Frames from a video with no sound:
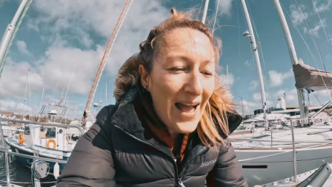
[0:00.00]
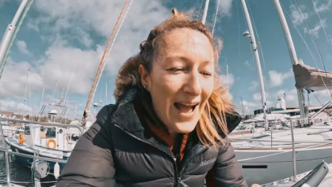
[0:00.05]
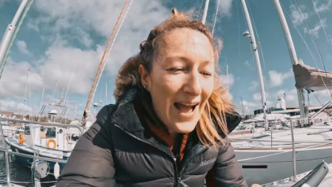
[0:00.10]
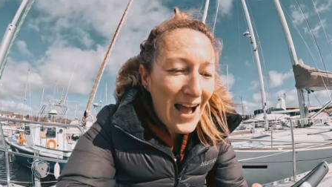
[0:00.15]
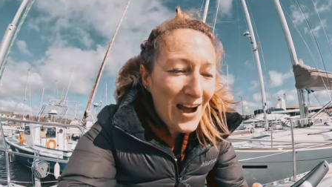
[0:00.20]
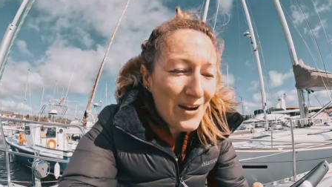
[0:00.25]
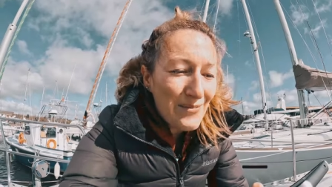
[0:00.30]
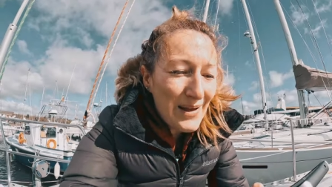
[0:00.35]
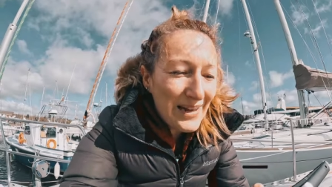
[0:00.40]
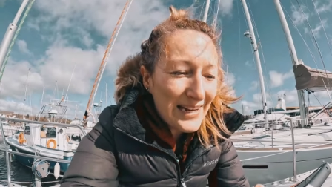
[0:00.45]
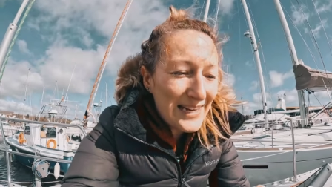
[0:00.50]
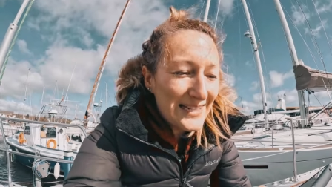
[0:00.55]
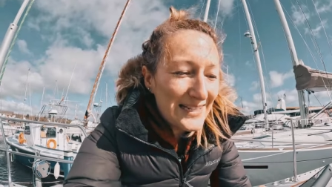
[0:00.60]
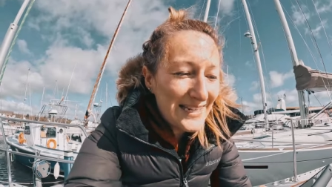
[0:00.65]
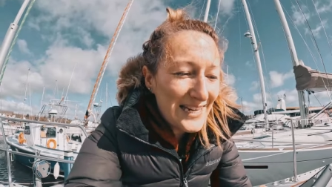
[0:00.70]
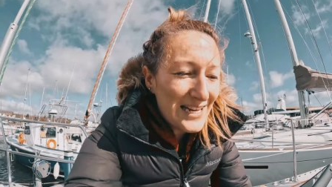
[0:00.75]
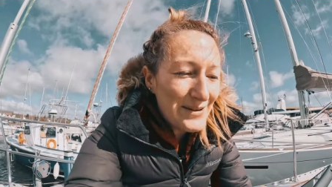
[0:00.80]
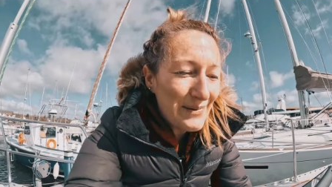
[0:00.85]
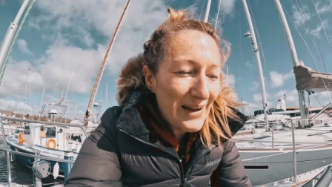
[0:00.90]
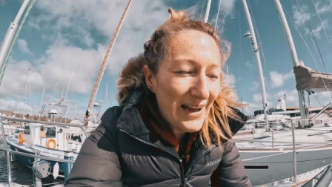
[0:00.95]
How many
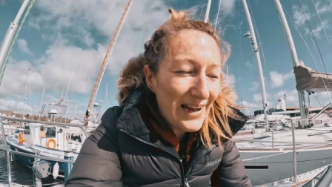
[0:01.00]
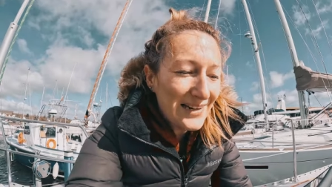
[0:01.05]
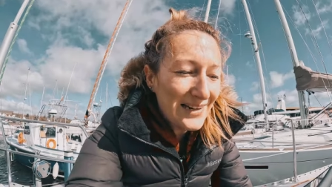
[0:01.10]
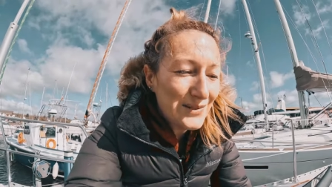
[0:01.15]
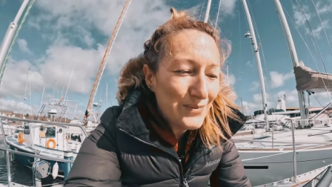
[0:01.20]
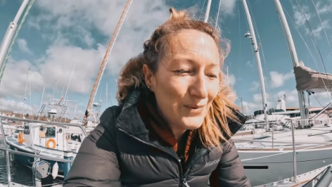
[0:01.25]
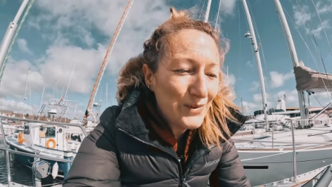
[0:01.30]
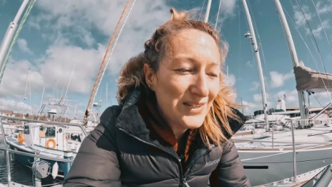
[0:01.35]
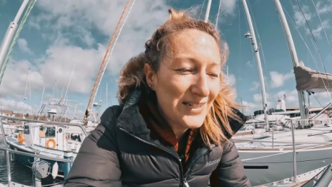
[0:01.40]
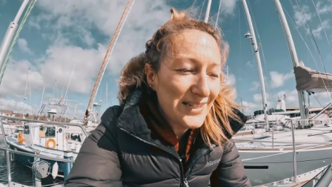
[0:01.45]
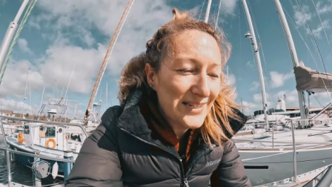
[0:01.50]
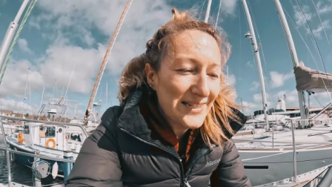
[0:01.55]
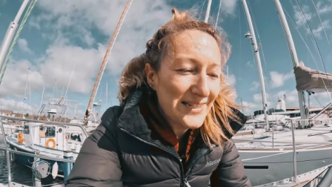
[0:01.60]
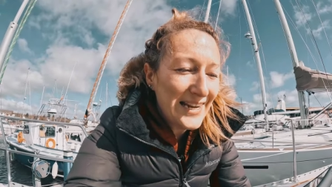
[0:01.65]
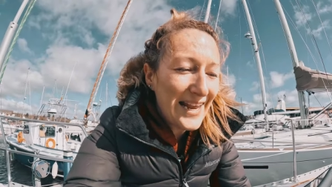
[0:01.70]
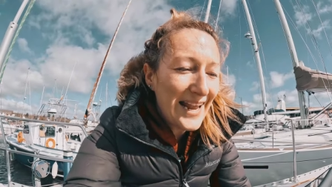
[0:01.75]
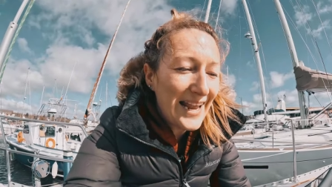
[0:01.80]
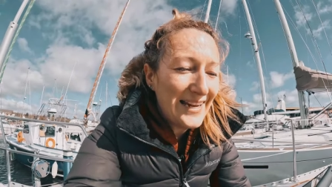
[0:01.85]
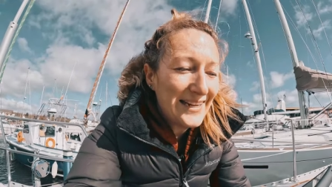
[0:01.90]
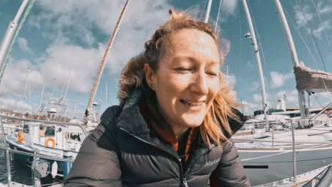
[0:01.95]
tea bags would
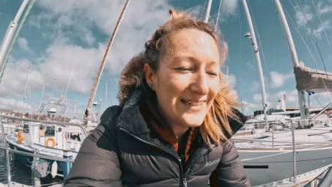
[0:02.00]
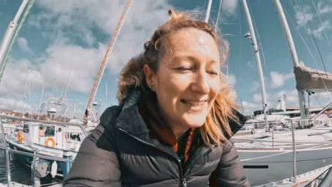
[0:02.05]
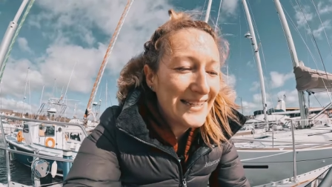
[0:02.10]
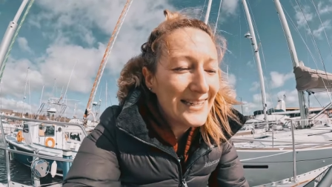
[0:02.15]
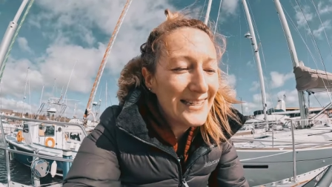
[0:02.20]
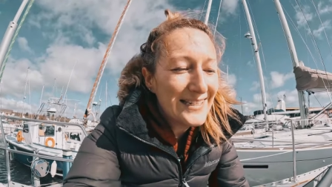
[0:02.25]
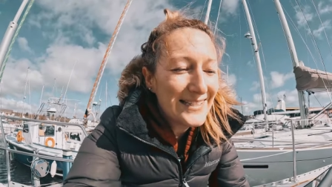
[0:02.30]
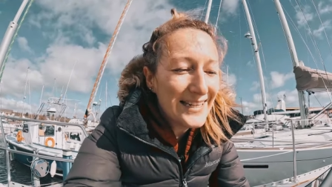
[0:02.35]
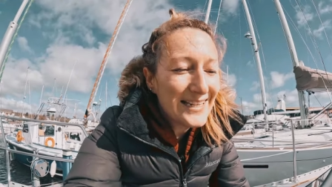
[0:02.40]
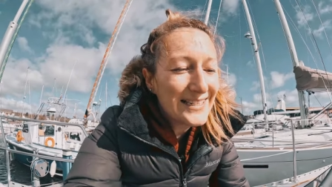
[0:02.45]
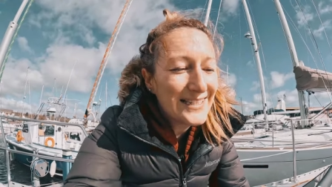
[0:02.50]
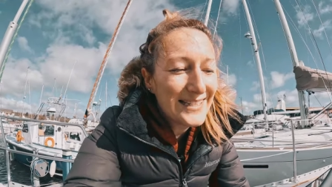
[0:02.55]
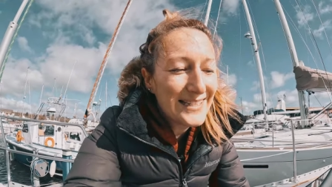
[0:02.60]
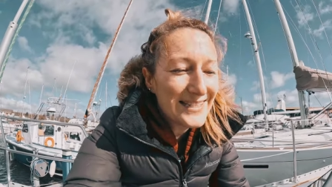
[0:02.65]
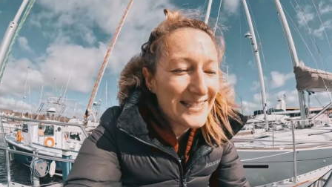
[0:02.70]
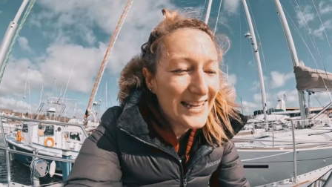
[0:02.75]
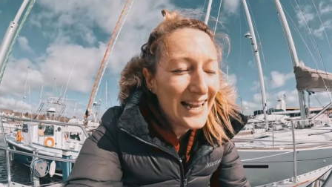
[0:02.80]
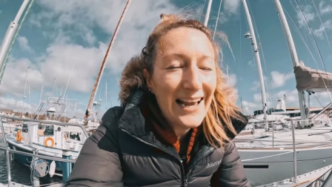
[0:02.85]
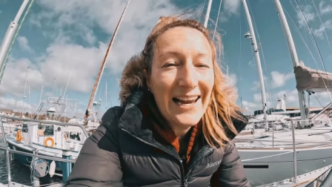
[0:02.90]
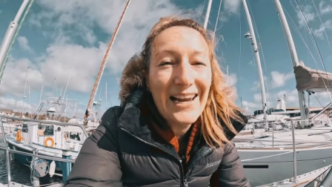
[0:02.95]
sustain a tea addicted
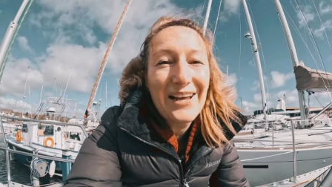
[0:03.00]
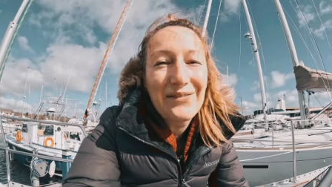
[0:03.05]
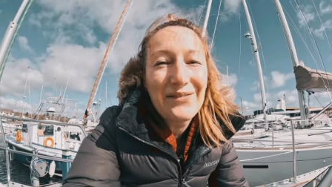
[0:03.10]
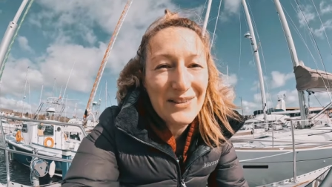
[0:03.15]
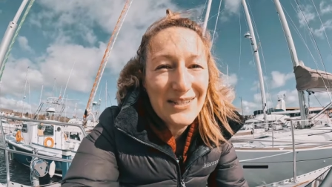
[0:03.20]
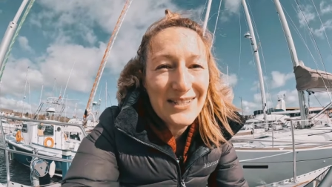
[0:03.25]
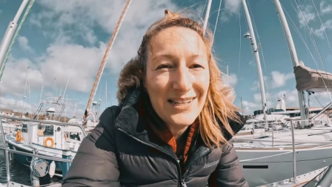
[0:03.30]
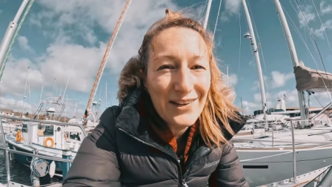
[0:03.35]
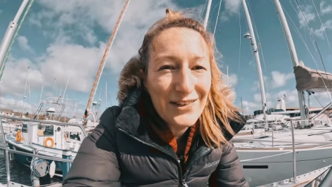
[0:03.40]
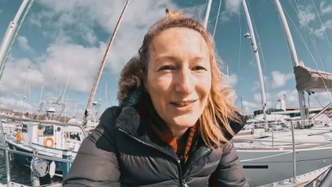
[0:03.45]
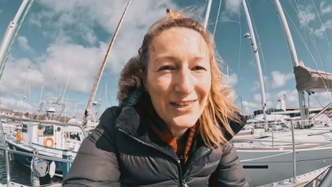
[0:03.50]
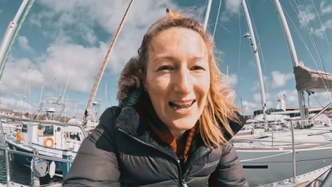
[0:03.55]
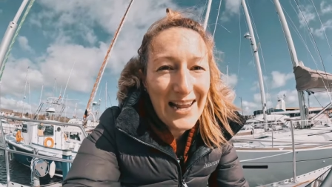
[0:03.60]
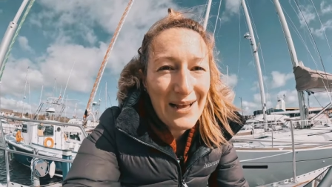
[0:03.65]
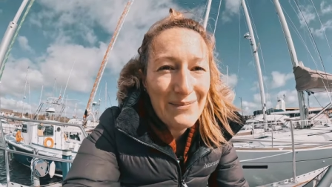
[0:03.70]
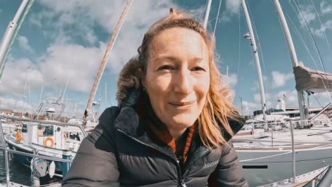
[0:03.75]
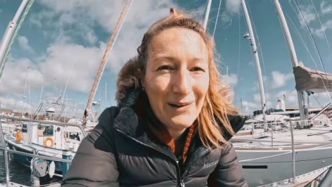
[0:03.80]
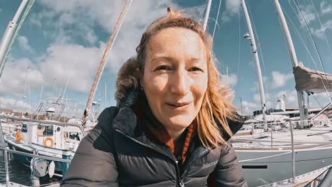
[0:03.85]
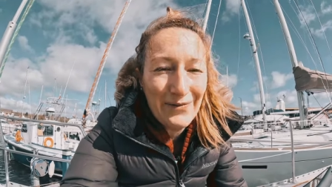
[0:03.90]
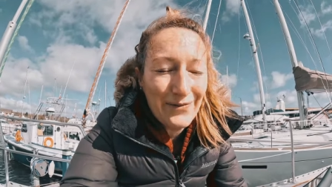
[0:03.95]
sailor for such an
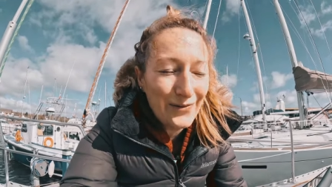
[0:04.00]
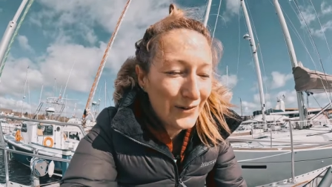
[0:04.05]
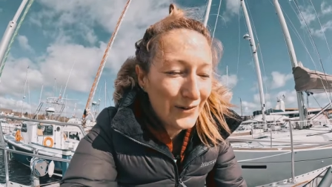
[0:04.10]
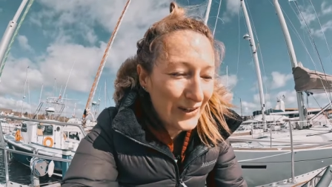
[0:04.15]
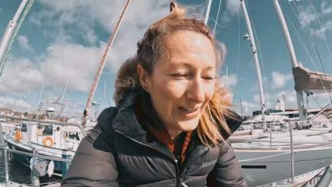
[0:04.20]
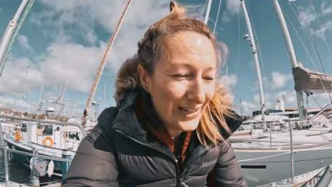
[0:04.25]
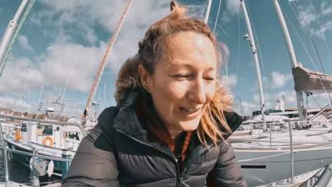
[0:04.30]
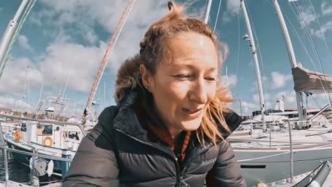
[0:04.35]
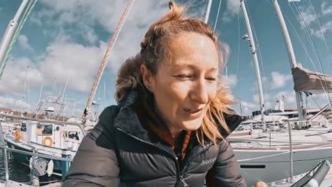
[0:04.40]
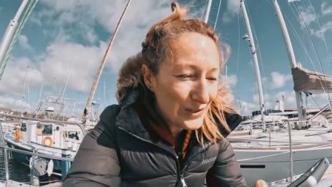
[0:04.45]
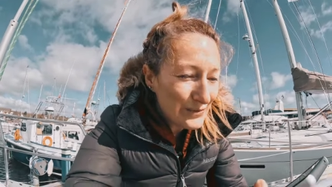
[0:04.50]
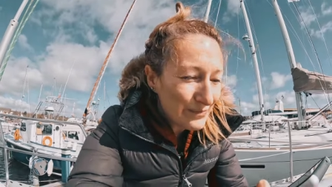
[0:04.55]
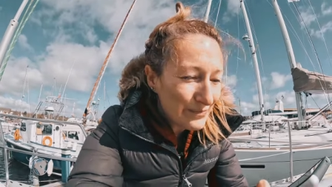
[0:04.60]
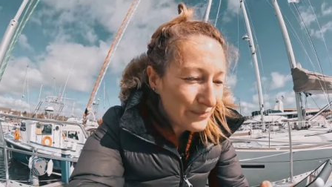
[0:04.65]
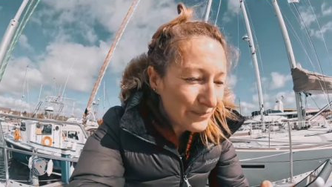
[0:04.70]
epic voyage?